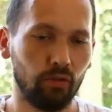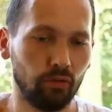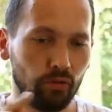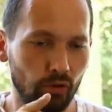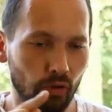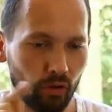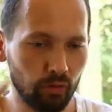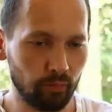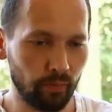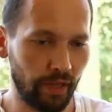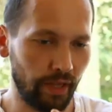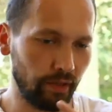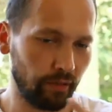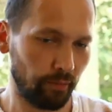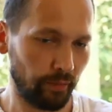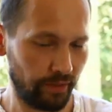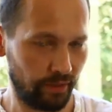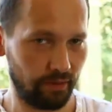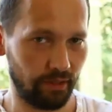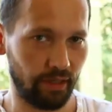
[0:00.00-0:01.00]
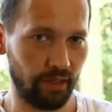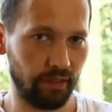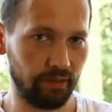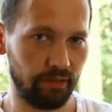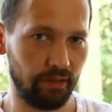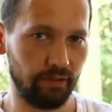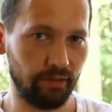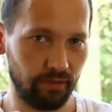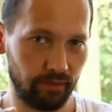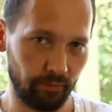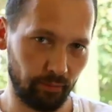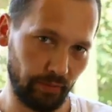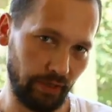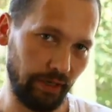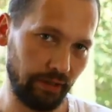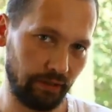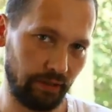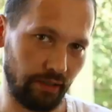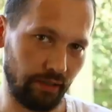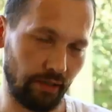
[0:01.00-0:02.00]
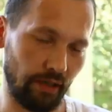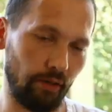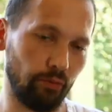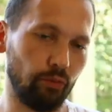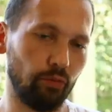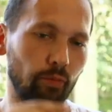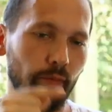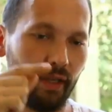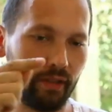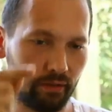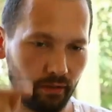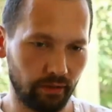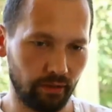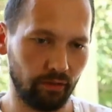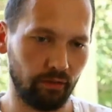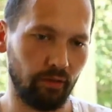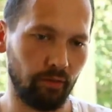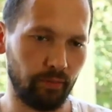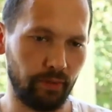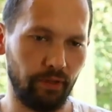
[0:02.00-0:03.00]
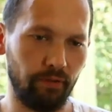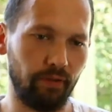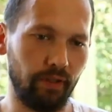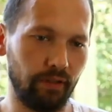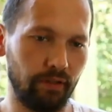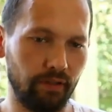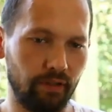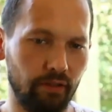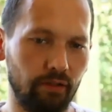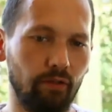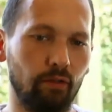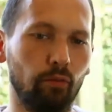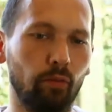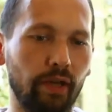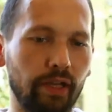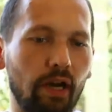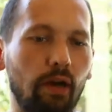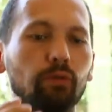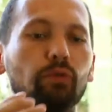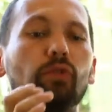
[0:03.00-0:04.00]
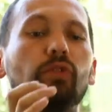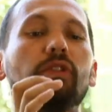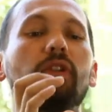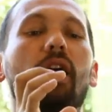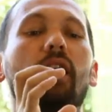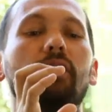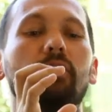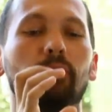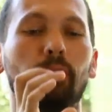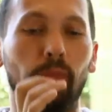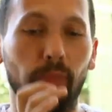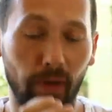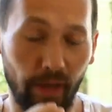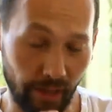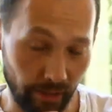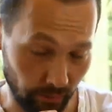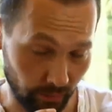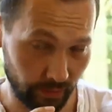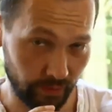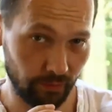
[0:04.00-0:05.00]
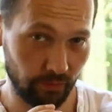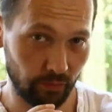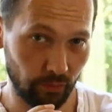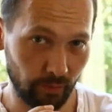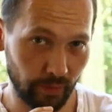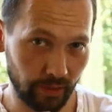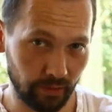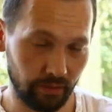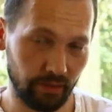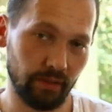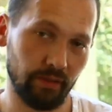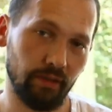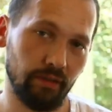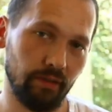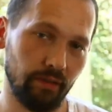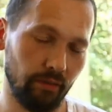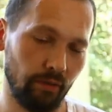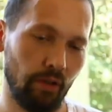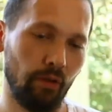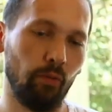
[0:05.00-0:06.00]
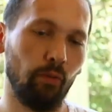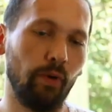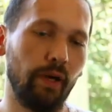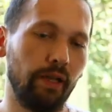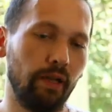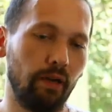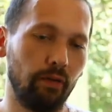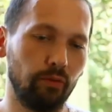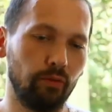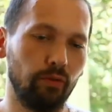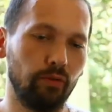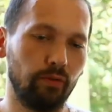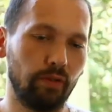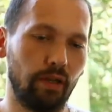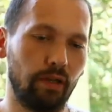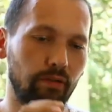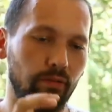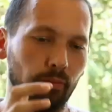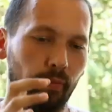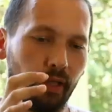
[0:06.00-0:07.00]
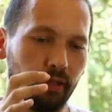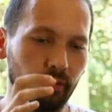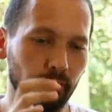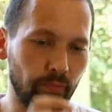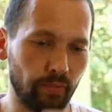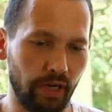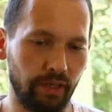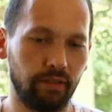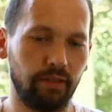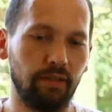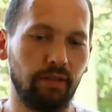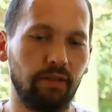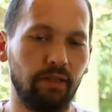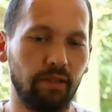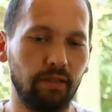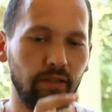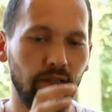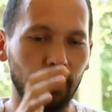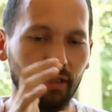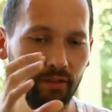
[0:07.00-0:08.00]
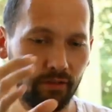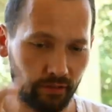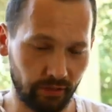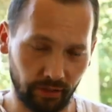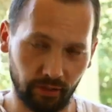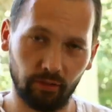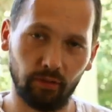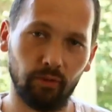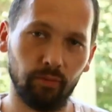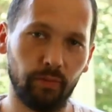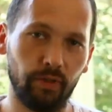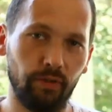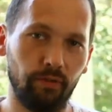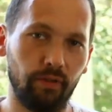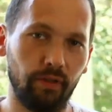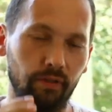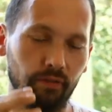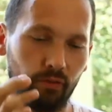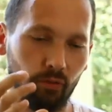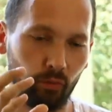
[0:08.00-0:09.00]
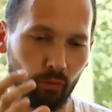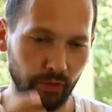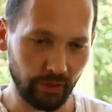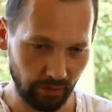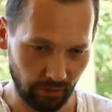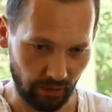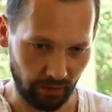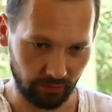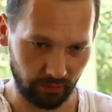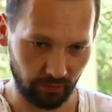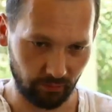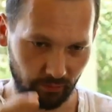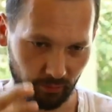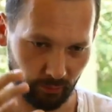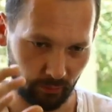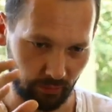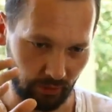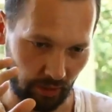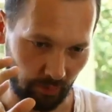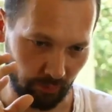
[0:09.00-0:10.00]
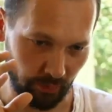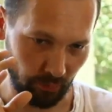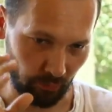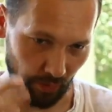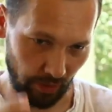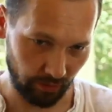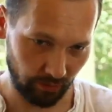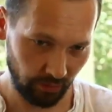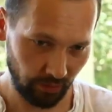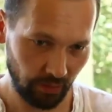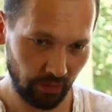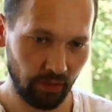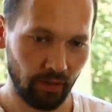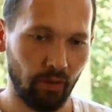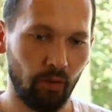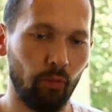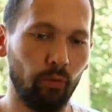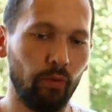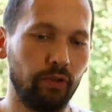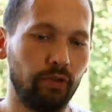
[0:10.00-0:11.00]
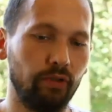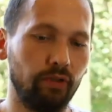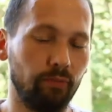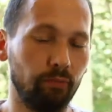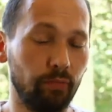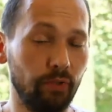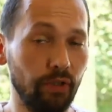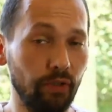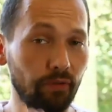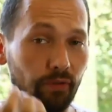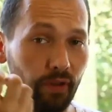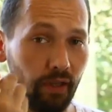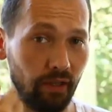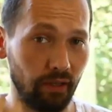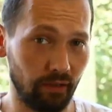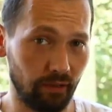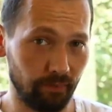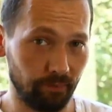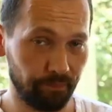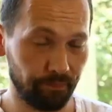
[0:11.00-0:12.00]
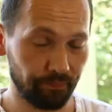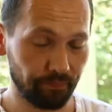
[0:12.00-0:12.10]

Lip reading: don't make mistake, this is the practice, how to make the circle breathing. This is not the way how to start to play on instrument, this is the way how to start to make the practicing circle breathing. So we're starting from the number 1, which is breathe in.